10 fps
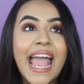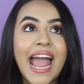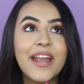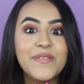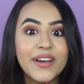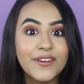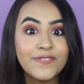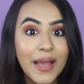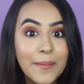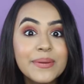and we are a
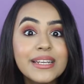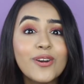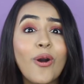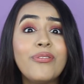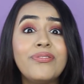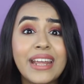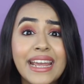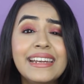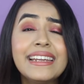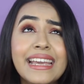family of
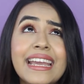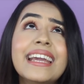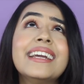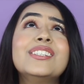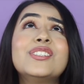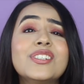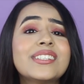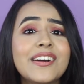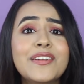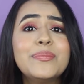10k. It's
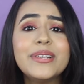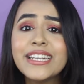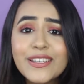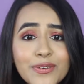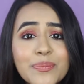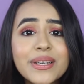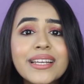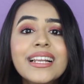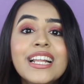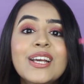just
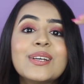unbelievable.